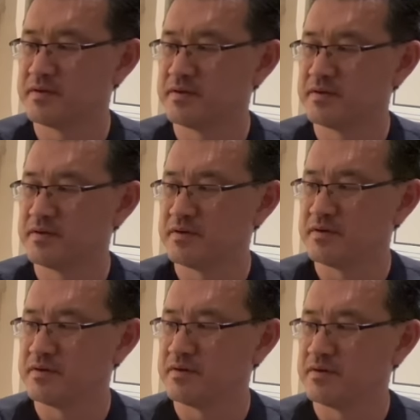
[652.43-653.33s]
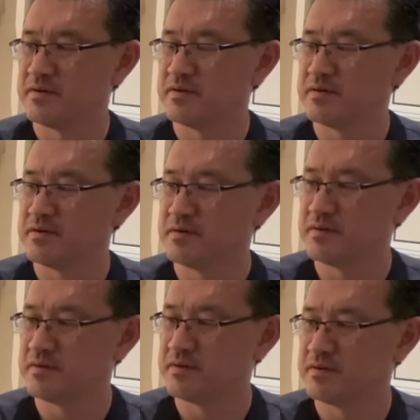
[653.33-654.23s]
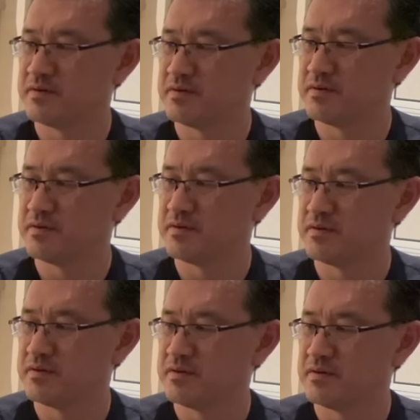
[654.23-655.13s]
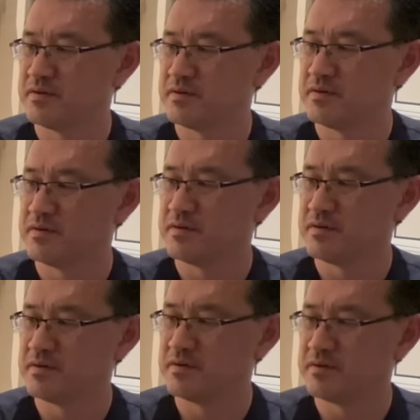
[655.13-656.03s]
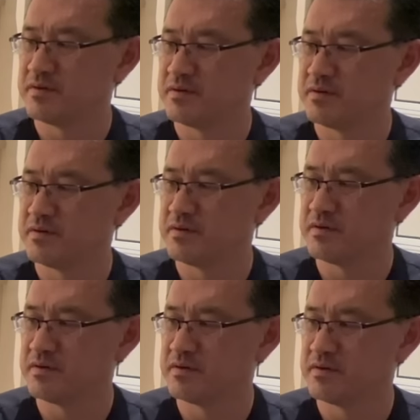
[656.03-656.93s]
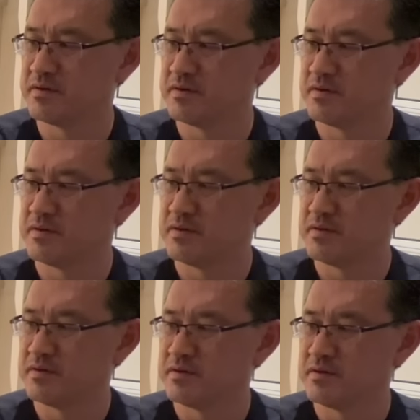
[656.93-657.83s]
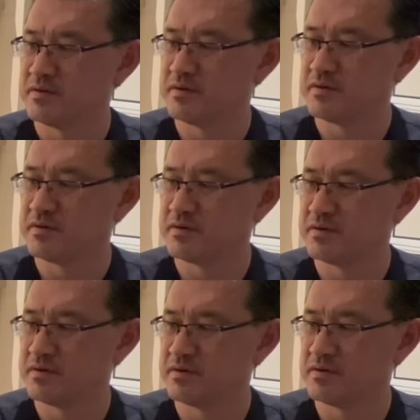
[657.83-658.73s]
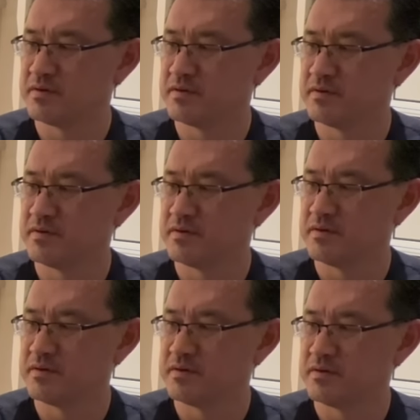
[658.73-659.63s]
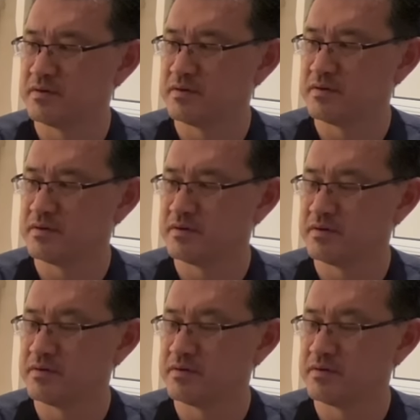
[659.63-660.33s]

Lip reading: No words are spoken by the person on screen.